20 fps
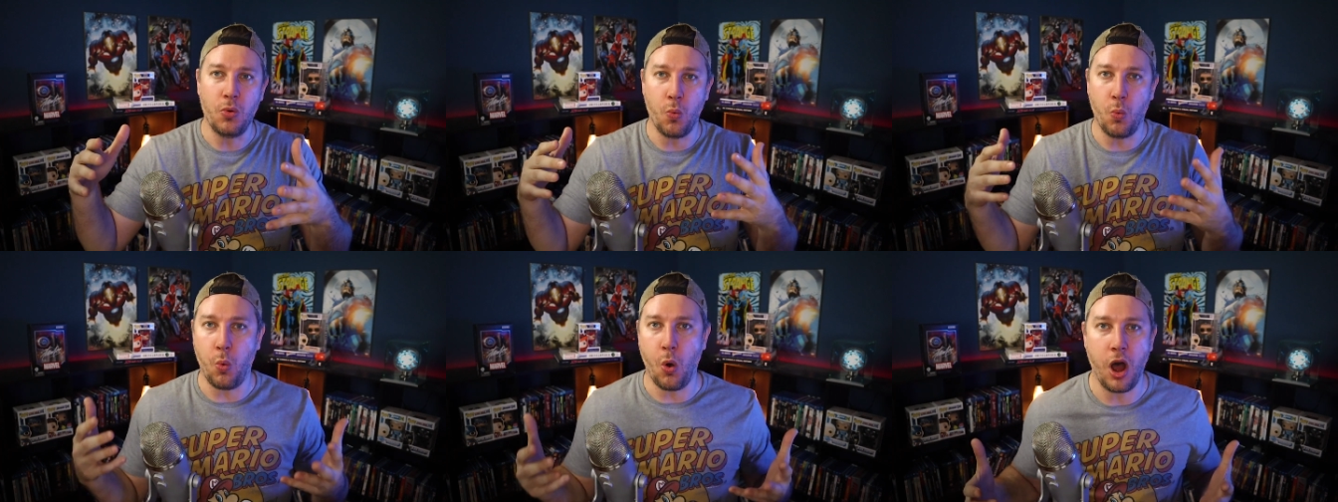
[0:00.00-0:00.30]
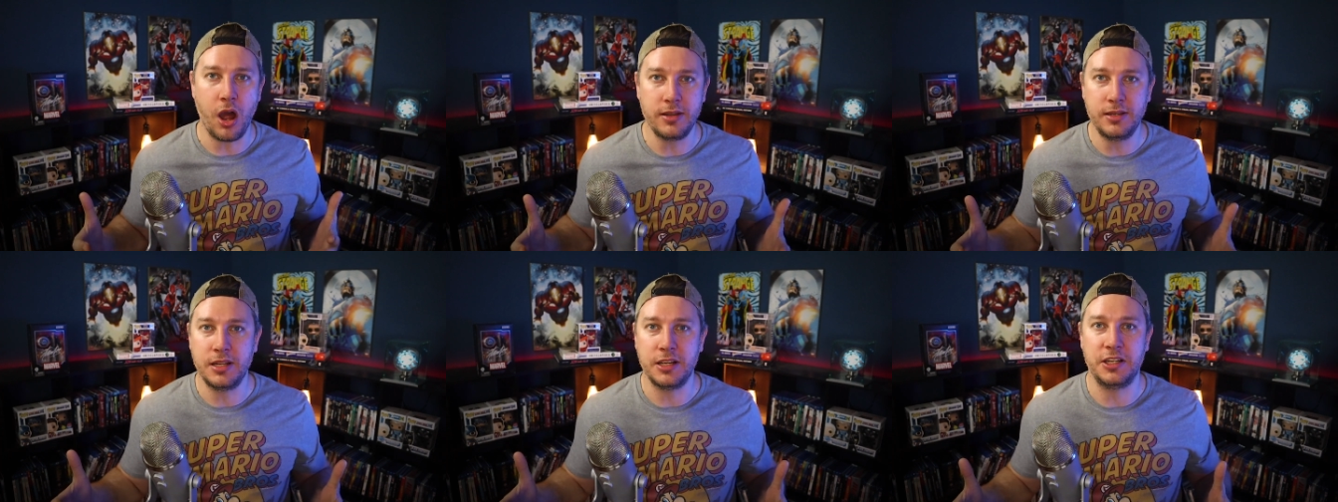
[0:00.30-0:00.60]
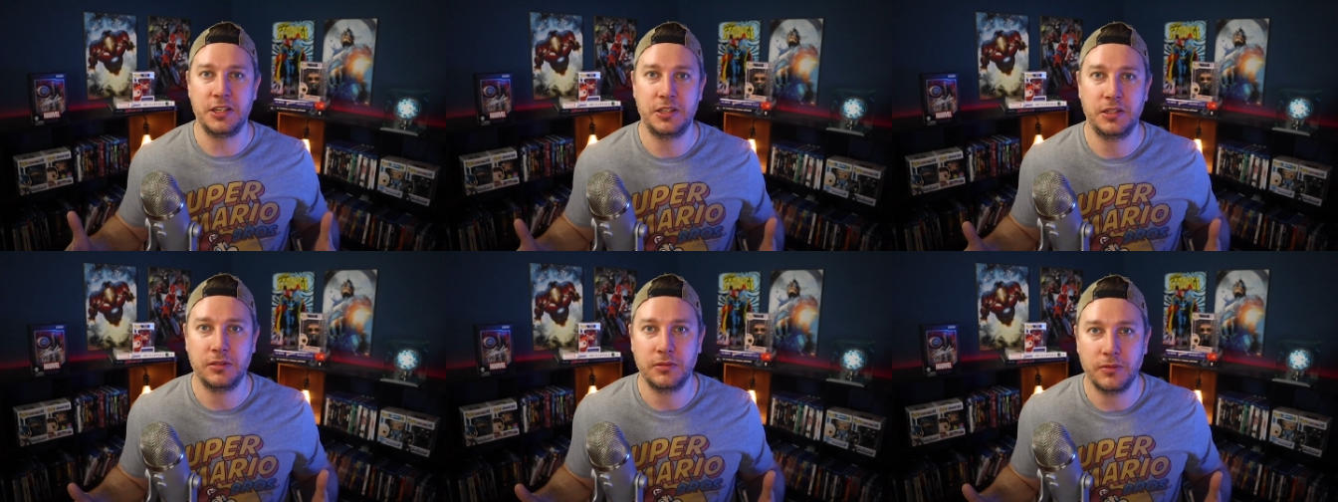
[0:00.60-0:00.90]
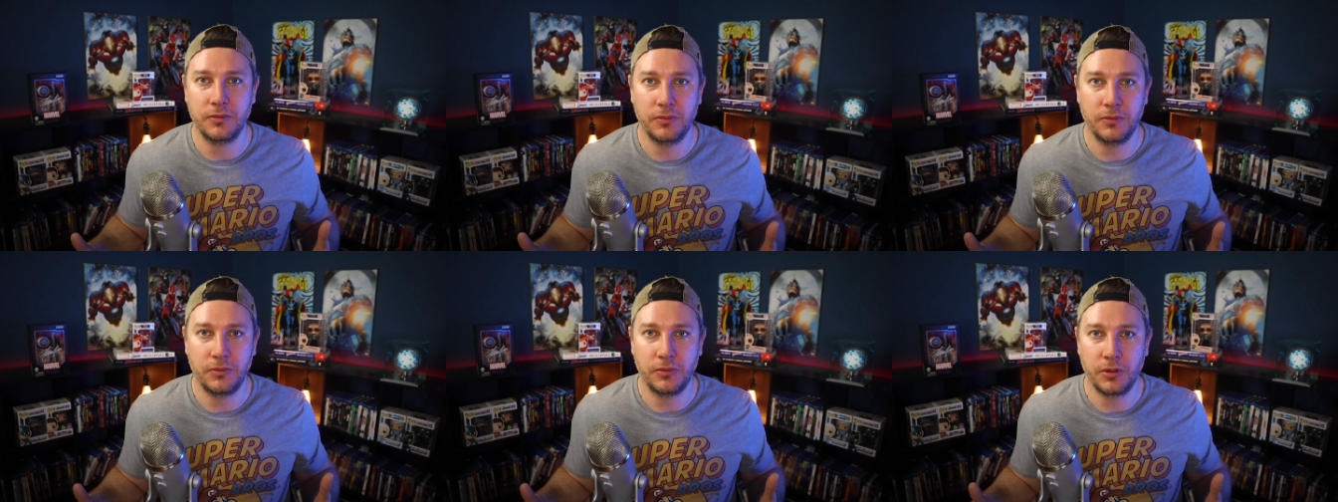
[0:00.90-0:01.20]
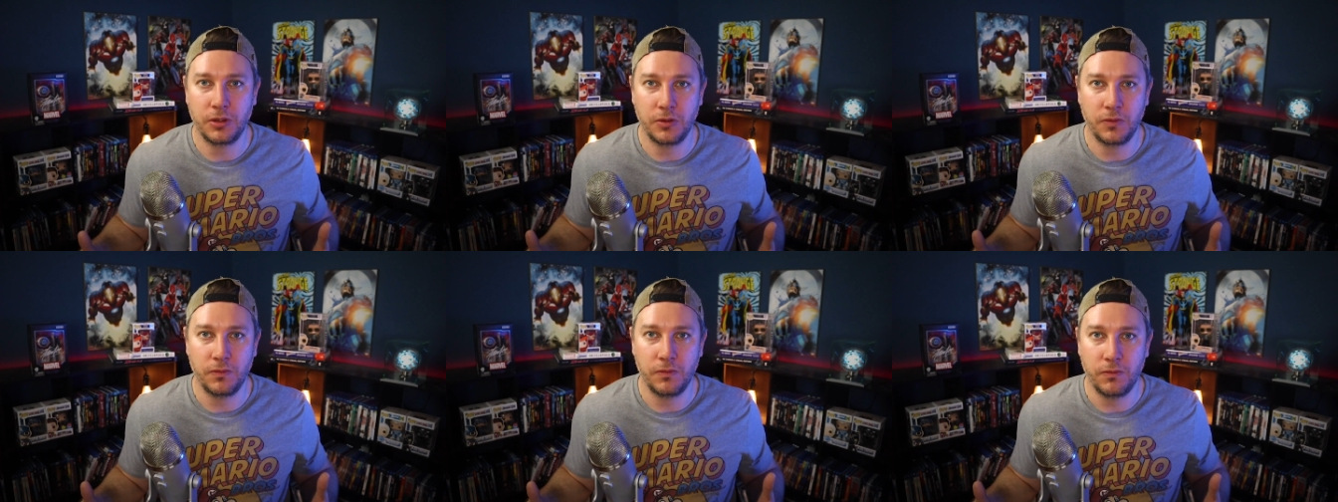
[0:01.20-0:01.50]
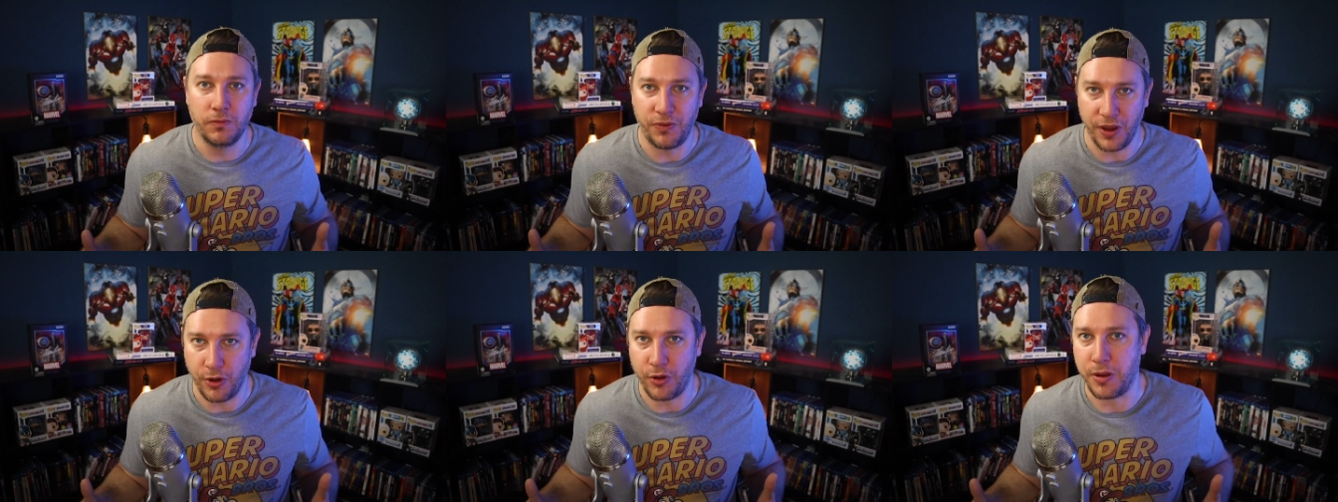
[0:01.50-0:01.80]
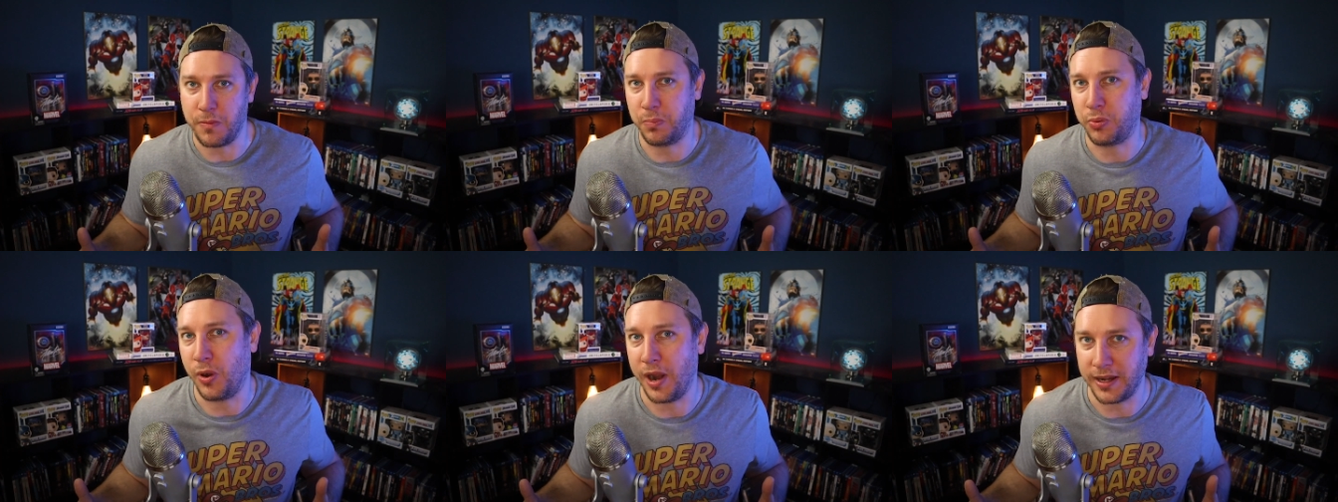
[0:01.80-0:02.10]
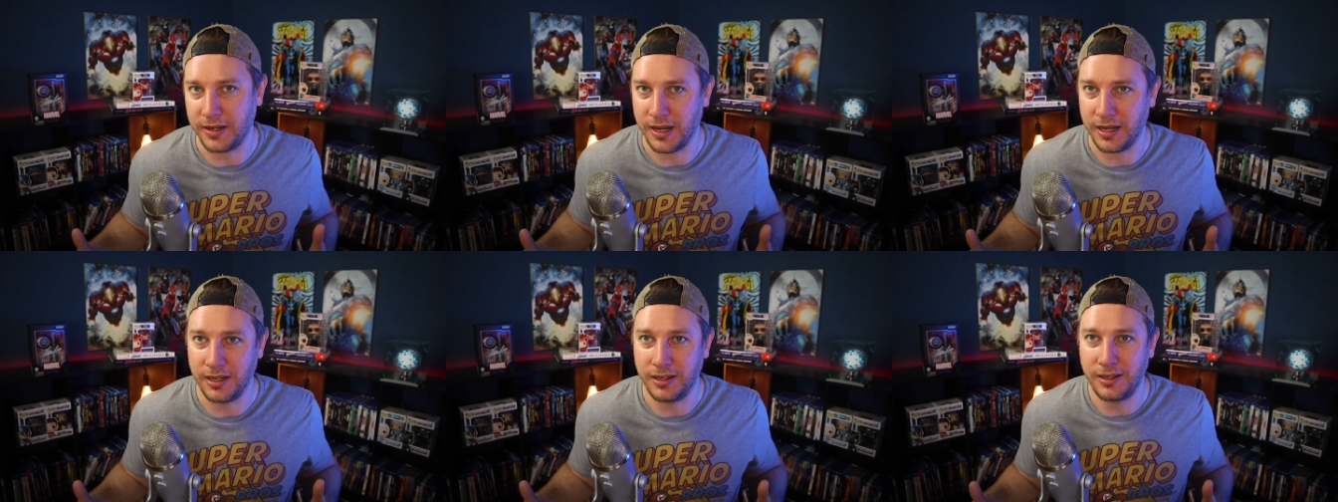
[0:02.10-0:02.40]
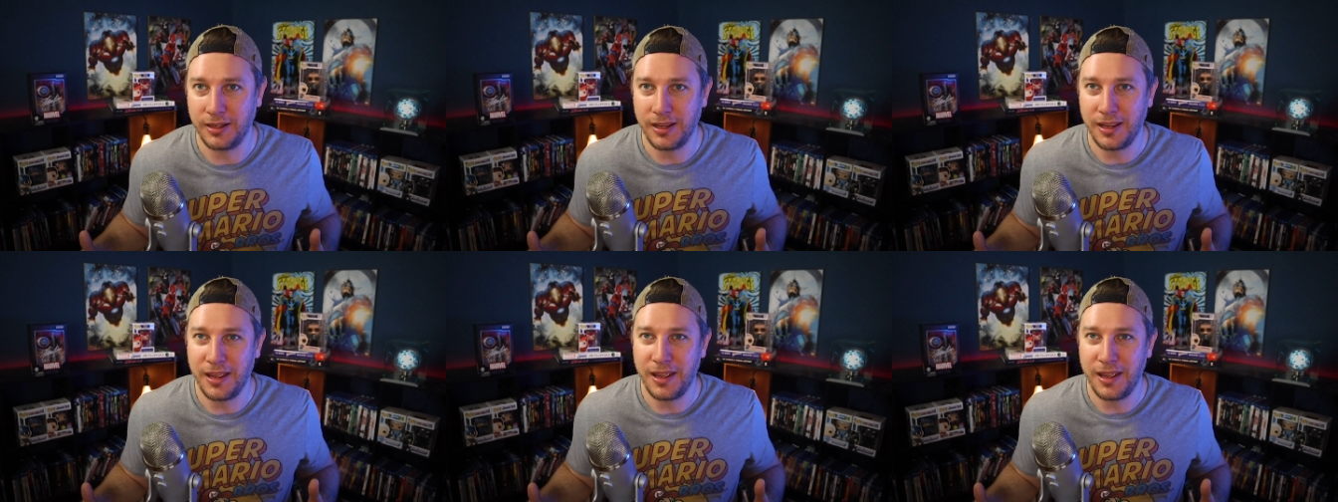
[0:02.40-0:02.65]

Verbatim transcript: Wanda's very pregnant.